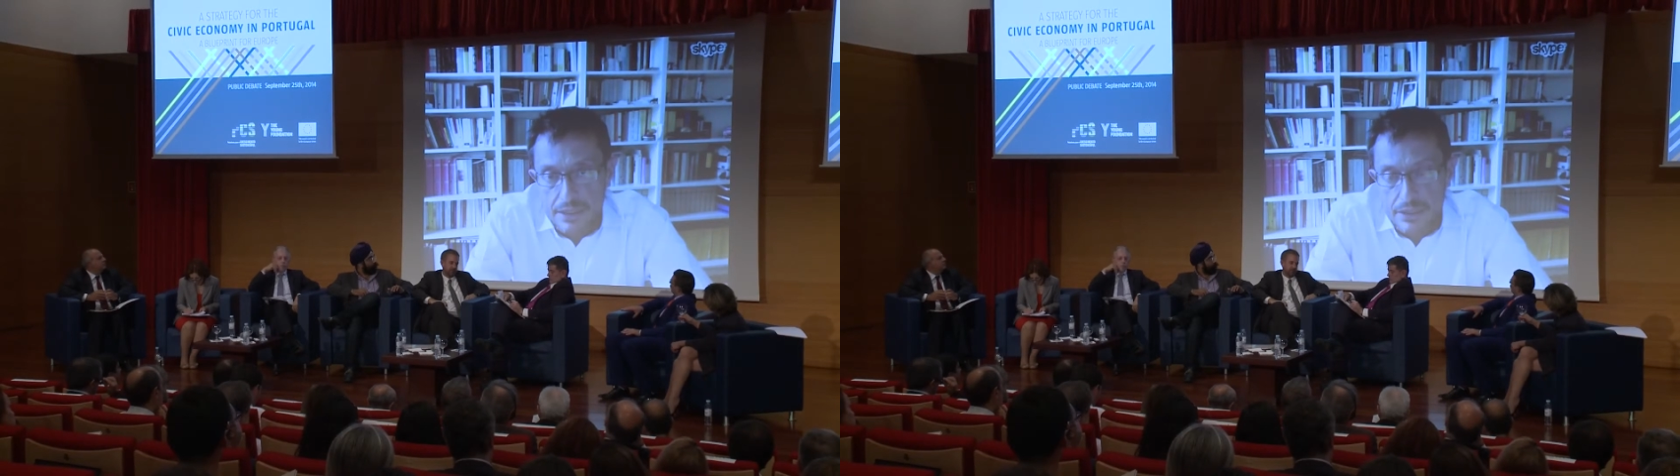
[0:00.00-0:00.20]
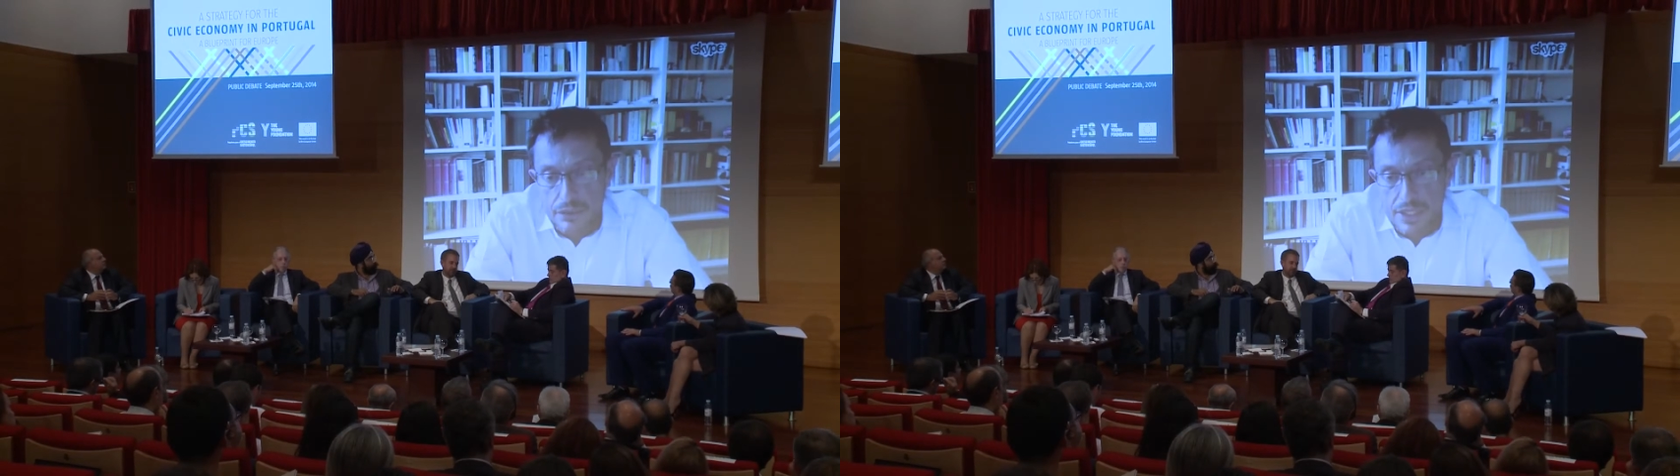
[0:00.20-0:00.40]

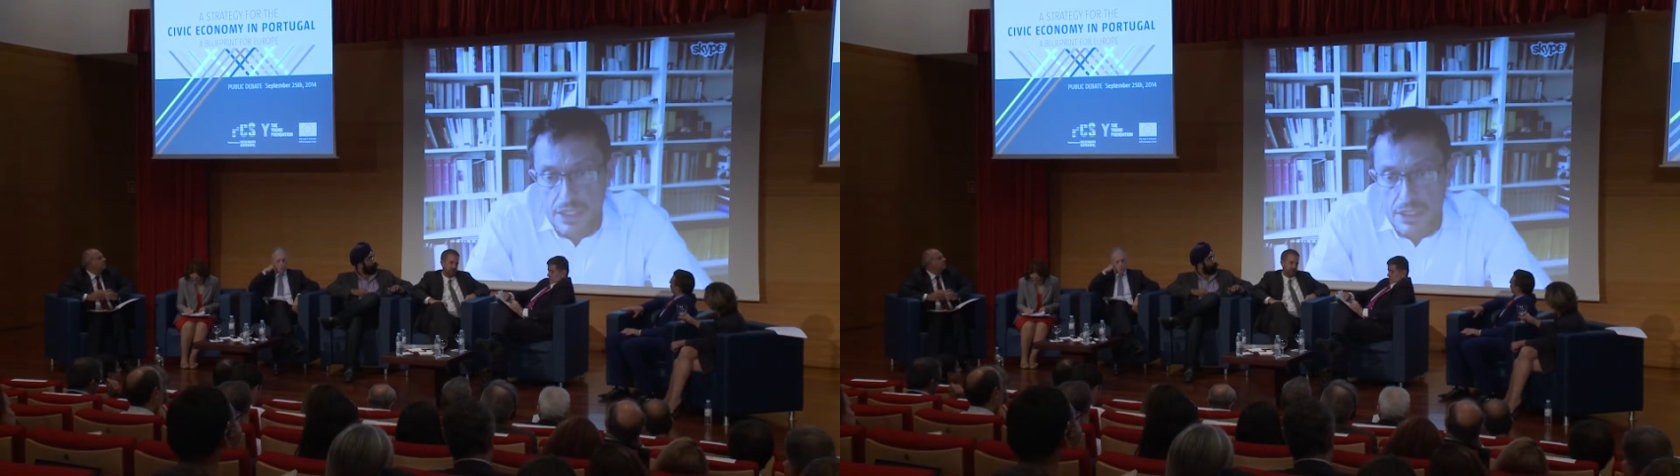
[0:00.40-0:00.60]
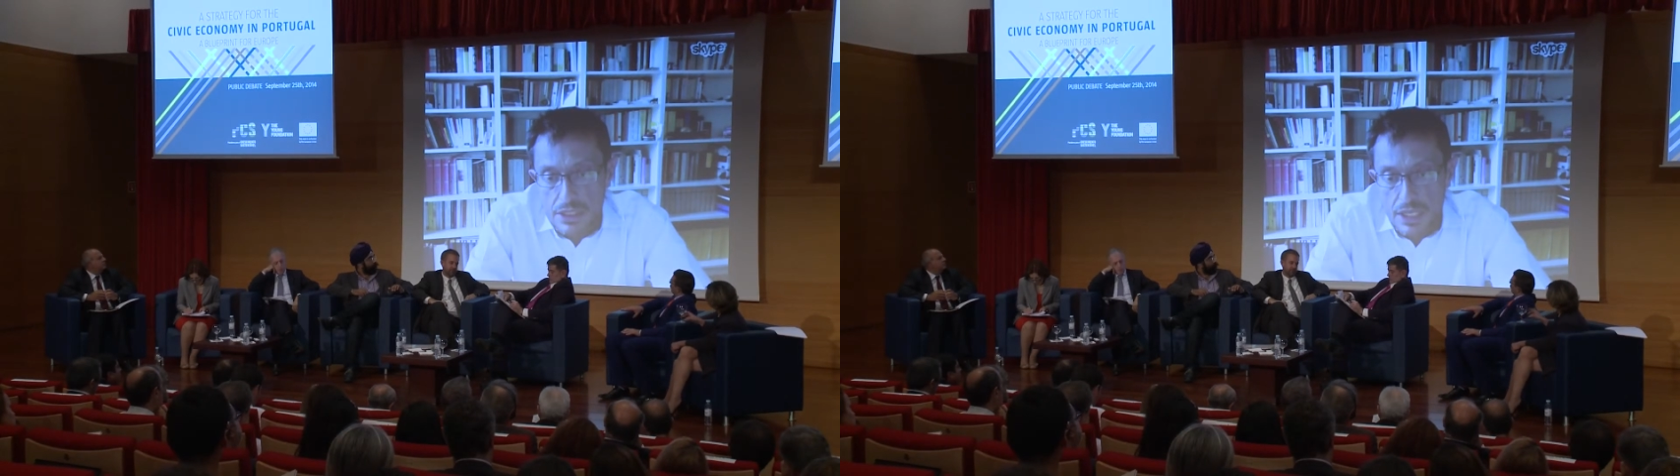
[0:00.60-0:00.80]
there
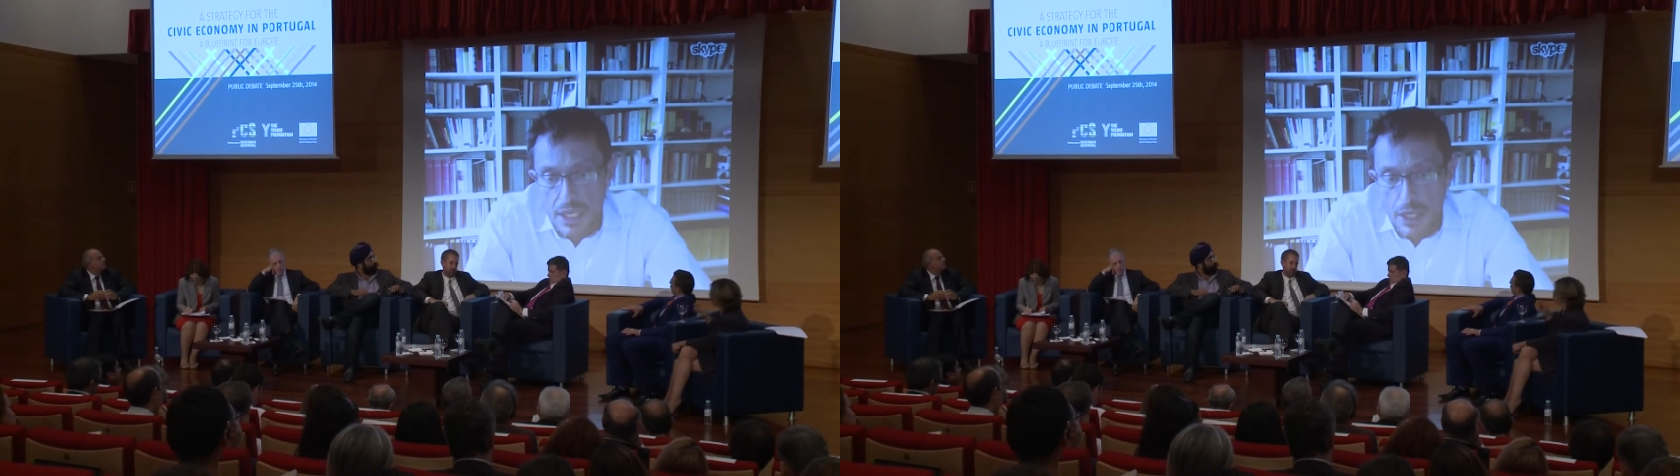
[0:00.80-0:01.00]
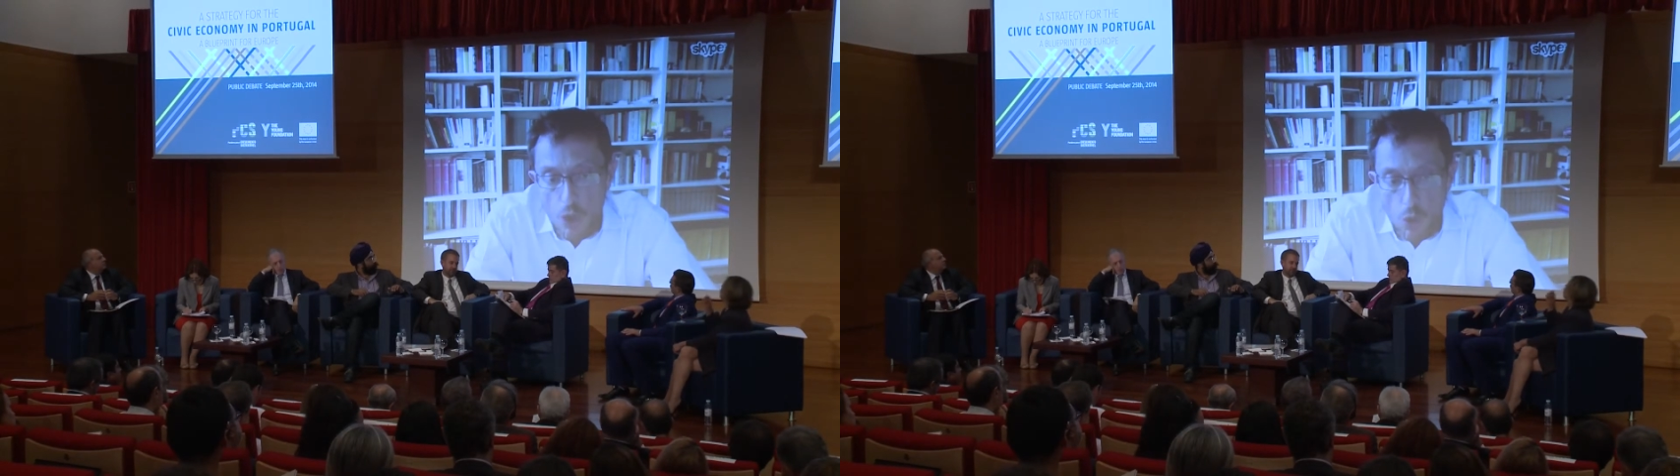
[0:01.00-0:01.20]
is
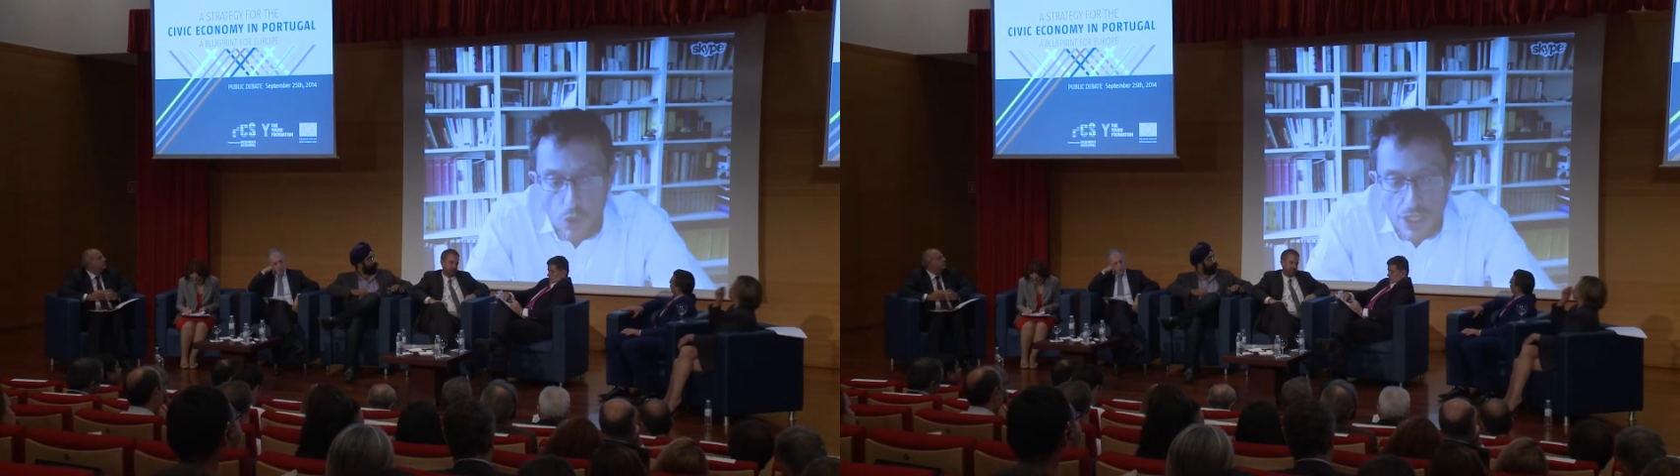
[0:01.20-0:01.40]
a whole